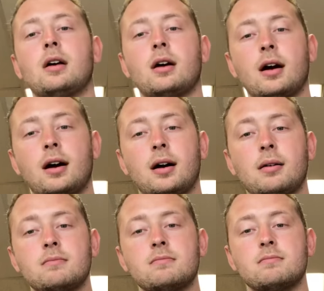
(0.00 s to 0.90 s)

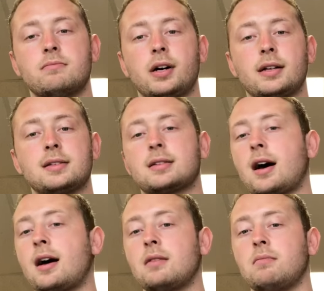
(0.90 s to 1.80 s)
But
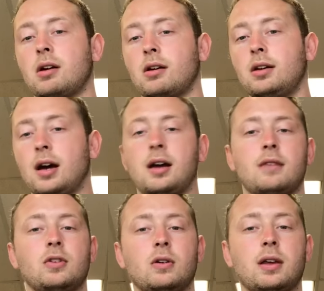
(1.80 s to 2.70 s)
I am married, I
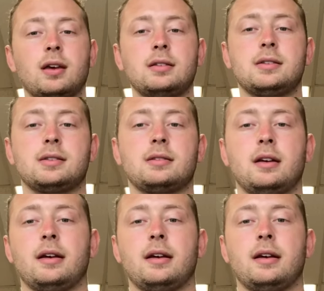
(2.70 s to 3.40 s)
have no kids,